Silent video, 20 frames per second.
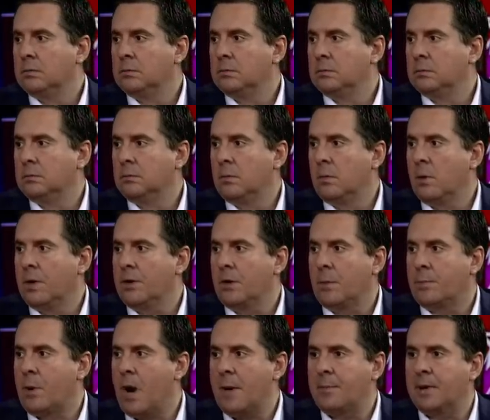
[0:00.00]
Whether a
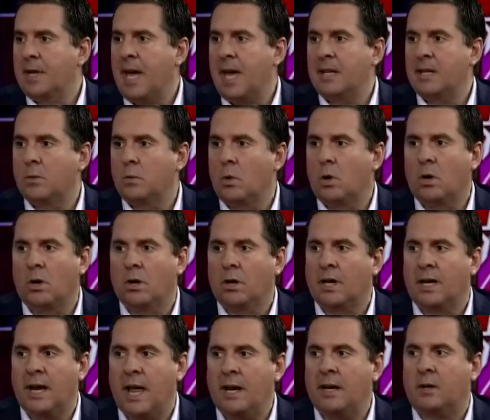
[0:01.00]
propaganda war or
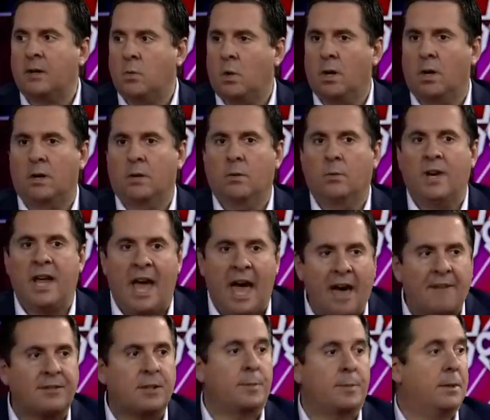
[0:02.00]
kinetic war, we have
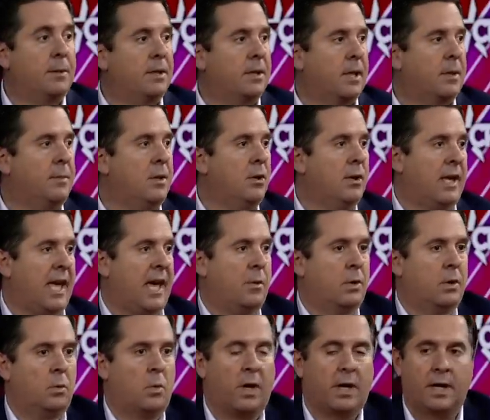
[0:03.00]
to be able to communicate with
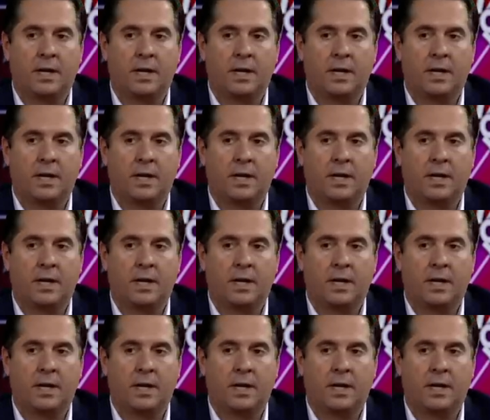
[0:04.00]
one another.